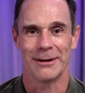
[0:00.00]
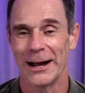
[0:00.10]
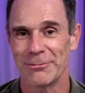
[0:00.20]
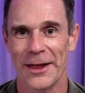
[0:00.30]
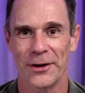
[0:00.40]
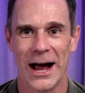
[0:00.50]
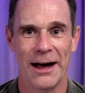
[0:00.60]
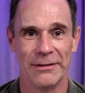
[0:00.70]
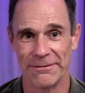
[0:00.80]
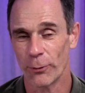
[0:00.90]
I'd rather
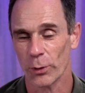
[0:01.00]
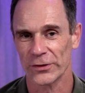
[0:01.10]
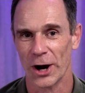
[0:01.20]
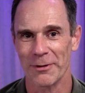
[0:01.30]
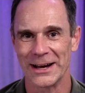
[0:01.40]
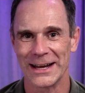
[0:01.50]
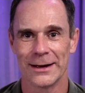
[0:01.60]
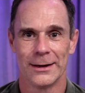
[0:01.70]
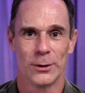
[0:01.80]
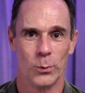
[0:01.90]
have a 4-star rating
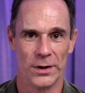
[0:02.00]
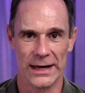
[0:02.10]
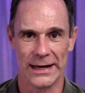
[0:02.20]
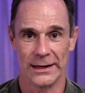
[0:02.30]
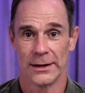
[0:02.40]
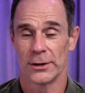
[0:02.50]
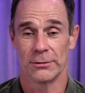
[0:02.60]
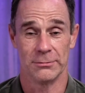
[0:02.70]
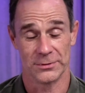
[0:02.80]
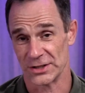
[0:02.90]
with a
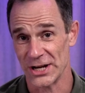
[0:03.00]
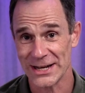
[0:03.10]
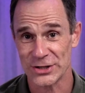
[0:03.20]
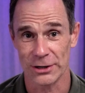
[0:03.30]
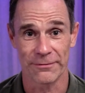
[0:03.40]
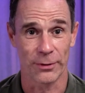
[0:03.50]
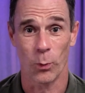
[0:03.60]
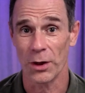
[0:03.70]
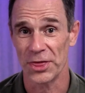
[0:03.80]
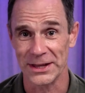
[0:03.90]
suggestion for
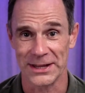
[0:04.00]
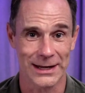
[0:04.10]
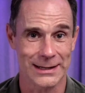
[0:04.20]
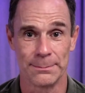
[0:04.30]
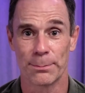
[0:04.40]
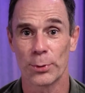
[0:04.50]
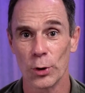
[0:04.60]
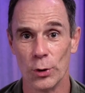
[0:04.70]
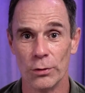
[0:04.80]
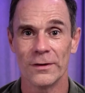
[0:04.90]
one thing that I can
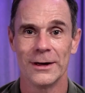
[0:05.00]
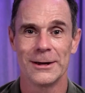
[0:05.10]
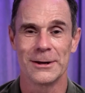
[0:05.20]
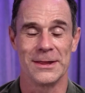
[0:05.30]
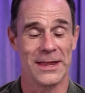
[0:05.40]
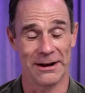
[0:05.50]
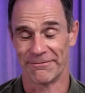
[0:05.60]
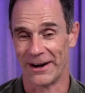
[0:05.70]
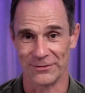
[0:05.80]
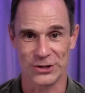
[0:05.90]
improve than a
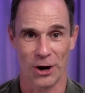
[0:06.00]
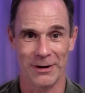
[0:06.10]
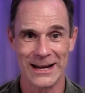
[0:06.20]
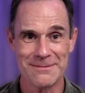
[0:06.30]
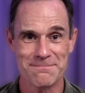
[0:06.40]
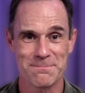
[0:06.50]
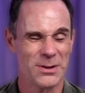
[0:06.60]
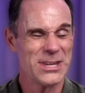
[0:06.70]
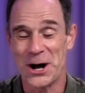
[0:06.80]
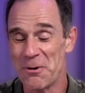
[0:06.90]
5-star rating.
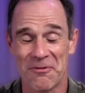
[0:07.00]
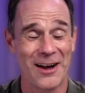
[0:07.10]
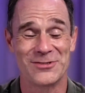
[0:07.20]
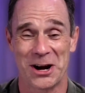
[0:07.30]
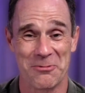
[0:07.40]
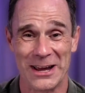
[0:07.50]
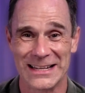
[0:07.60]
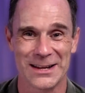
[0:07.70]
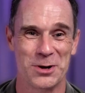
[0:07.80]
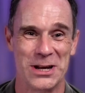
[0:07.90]
But 5-star
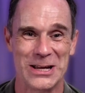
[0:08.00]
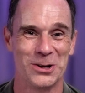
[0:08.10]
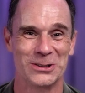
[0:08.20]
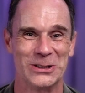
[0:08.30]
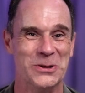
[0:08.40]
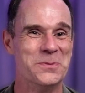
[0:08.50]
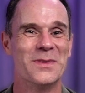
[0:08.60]
ratings are pretty cool too.